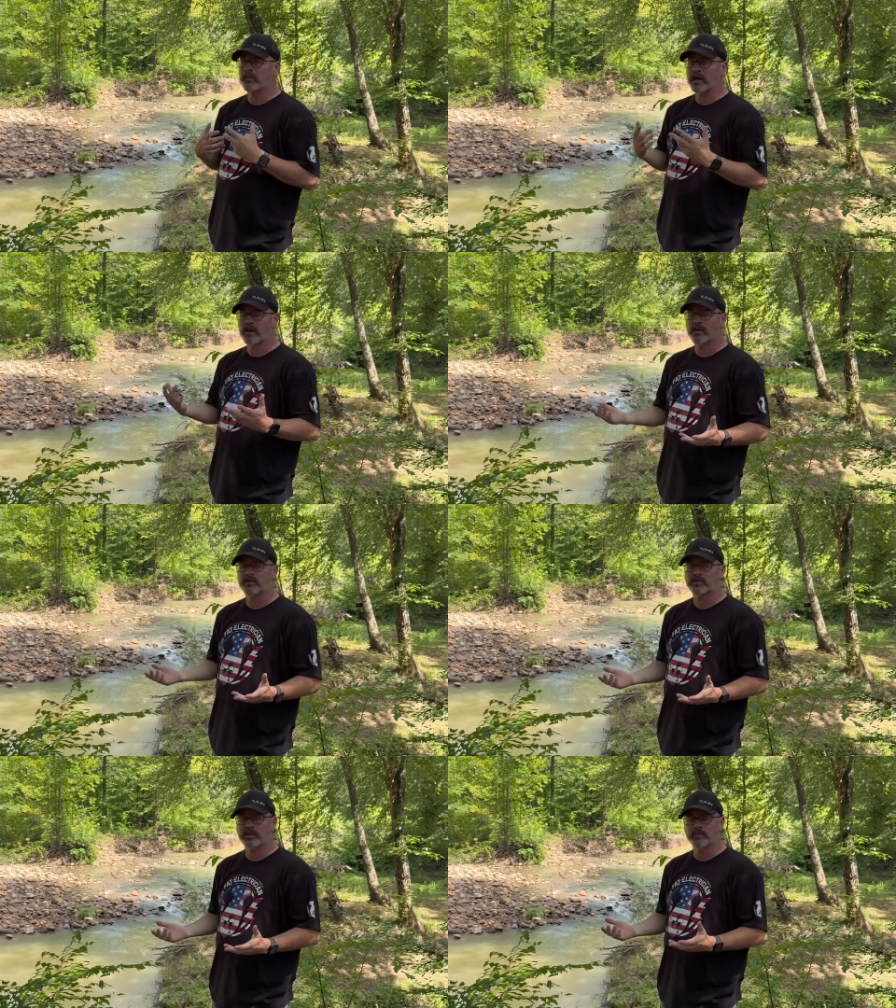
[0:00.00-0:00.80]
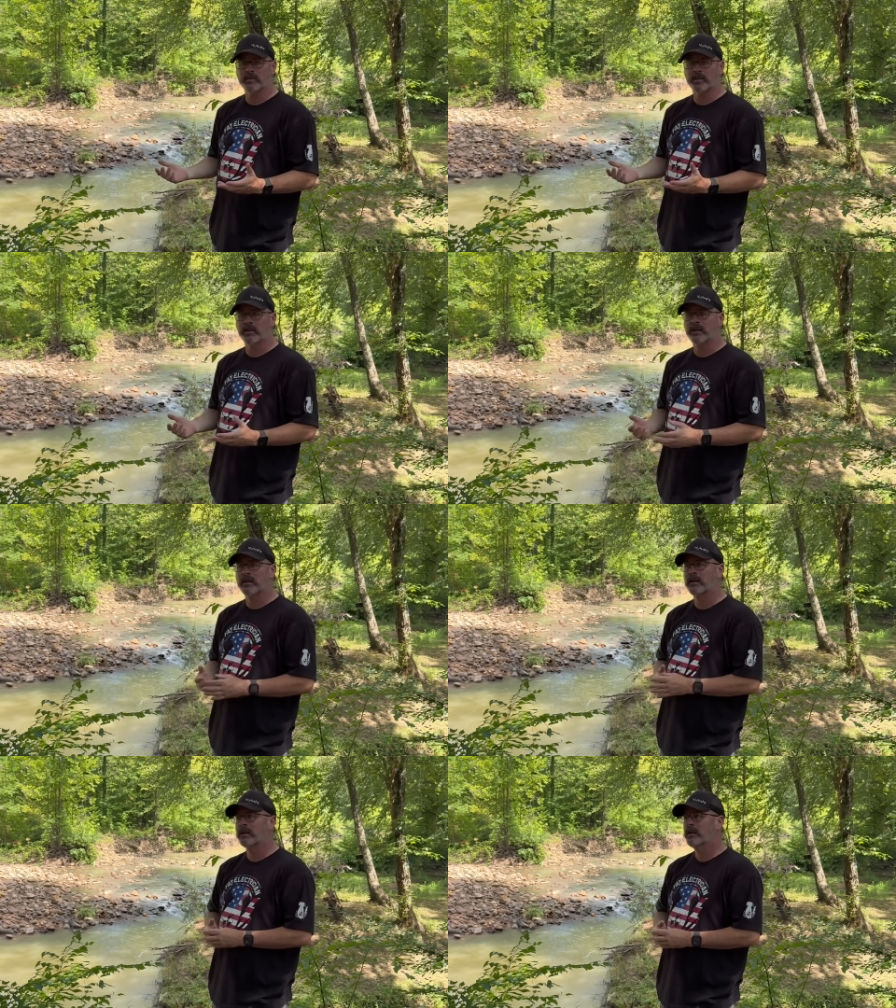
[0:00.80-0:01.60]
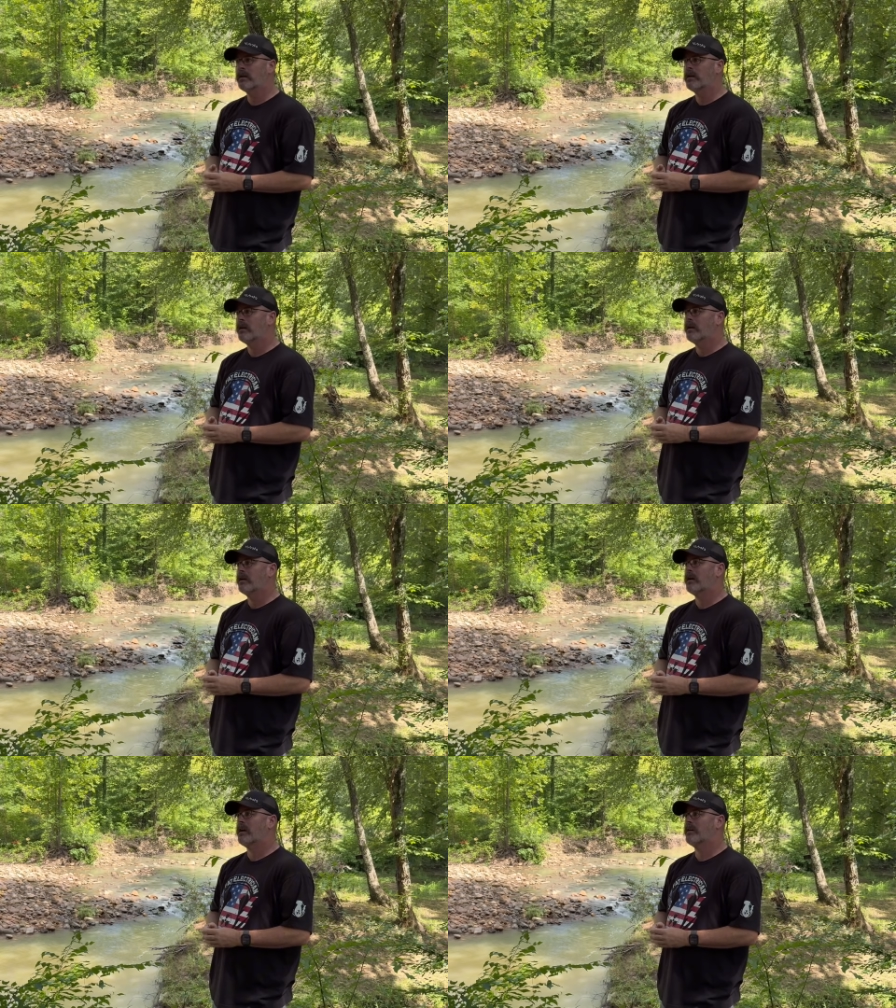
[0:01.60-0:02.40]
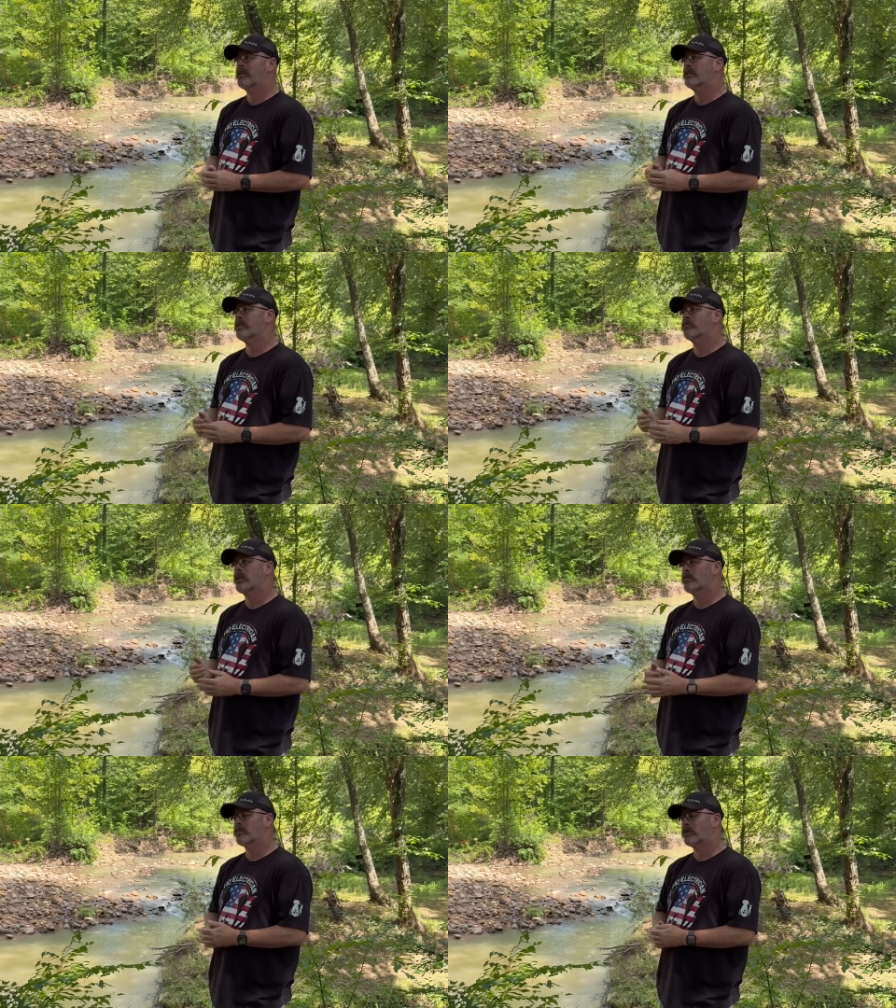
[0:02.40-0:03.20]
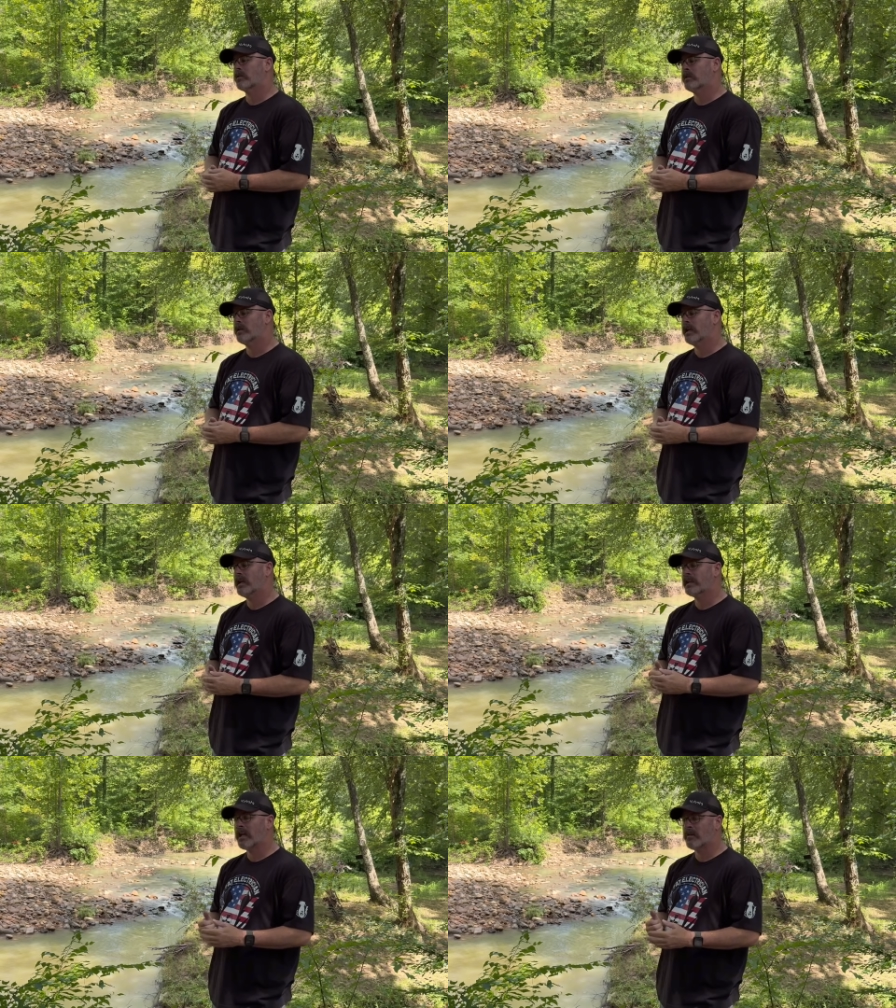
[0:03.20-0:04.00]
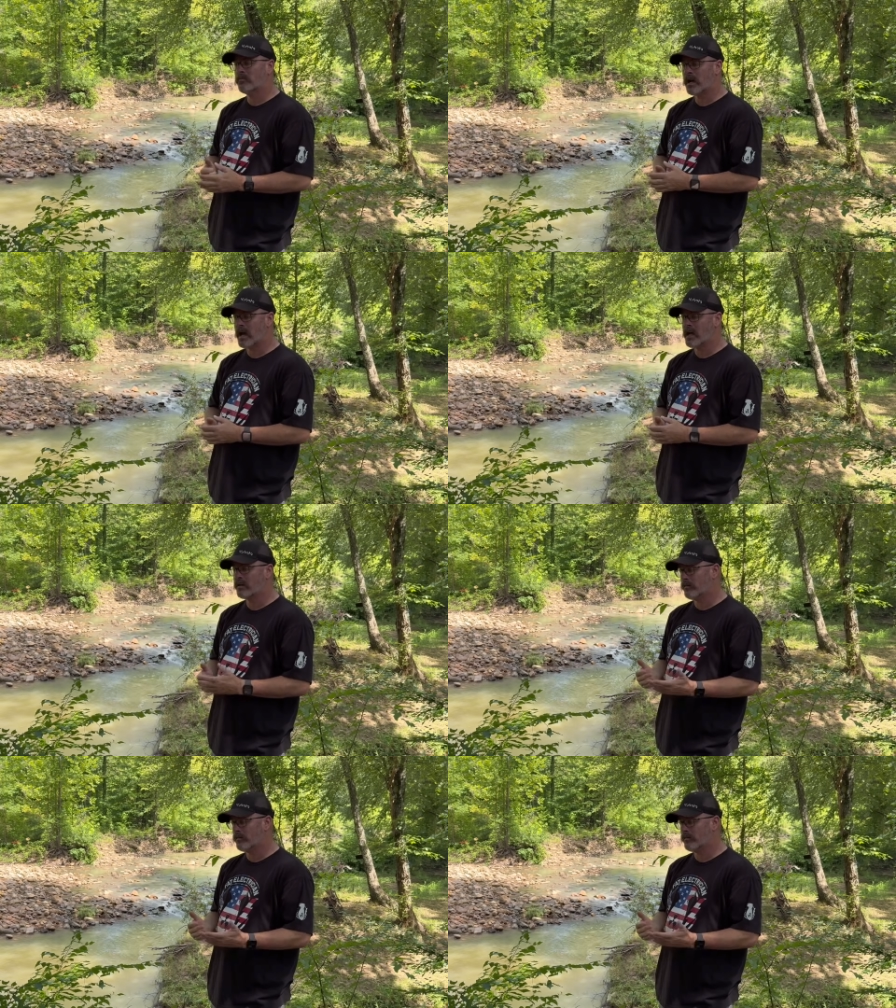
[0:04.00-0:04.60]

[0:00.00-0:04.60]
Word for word: my heart seemed good. Uh, they did blood work, it came back